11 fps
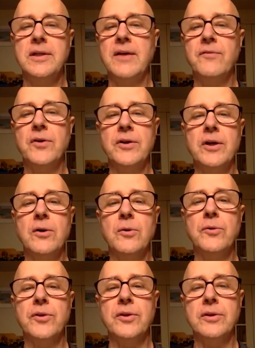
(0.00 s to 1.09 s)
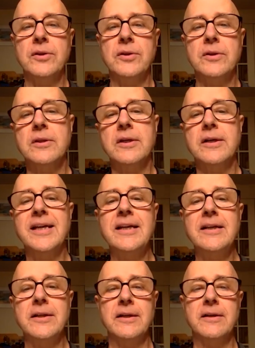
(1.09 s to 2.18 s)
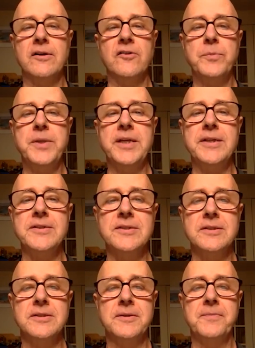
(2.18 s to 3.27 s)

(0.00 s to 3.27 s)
to never know the healing of peace.